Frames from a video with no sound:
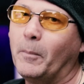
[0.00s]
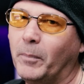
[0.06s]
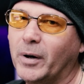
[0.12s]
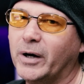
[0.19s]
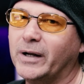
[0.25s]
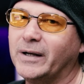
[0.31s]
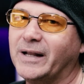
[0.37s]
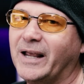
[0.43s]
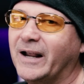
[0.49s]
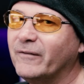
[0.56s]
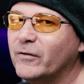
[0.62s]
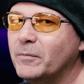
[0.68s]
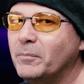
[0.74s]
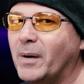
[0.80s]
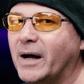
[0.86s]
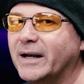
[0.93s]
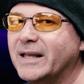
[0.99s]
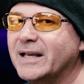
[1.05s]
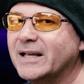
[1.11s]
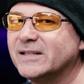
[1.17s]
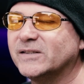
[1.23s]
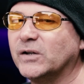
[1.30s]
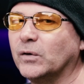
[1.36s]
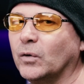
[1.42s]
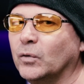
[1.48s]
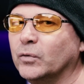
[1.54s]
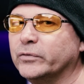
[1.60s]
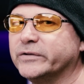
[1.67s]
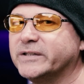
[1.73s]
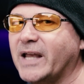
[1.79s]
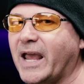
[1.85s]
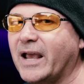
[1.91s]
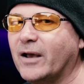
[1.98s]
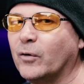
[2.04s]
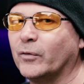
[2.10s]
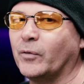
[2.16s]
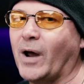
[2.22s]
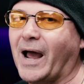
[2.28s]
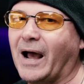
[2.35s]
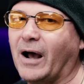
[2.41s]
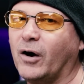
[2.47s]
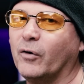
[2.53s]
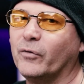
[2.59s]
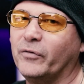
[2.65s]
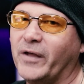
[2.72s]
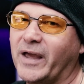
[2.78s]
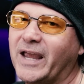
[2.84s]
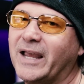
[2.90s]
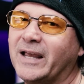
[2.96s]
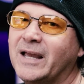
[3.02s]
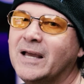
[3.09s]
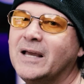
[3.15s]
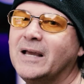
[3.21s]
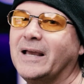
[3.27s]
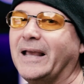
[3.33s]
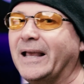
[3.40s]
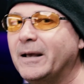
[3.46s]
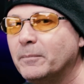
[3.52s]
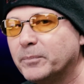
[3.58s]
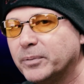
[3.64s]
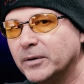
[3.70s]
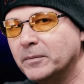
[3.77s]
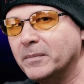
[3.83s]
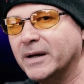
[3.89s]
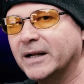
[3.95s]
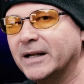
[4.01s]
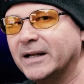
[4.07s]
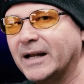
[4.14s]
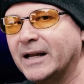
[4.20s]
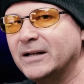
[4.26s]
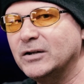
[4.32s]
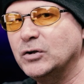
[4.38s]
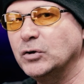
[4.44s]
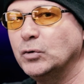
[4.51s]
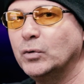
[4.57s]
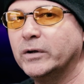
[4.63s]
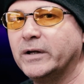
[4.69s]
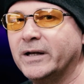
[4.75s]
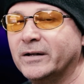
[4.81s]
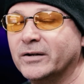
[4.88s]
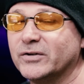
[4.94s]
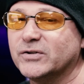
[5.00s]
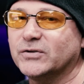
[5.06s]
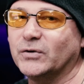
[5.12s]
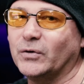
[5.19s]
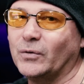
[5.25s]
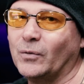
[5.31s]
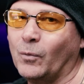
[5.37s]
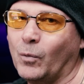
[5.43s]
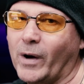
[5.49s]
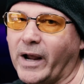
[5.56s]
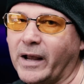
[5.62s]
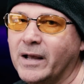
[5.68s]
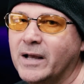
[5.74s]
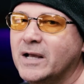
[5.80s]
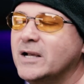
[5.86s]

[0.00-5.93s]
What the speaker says: but everybody has their own take on how they implement it and do it in a certain way.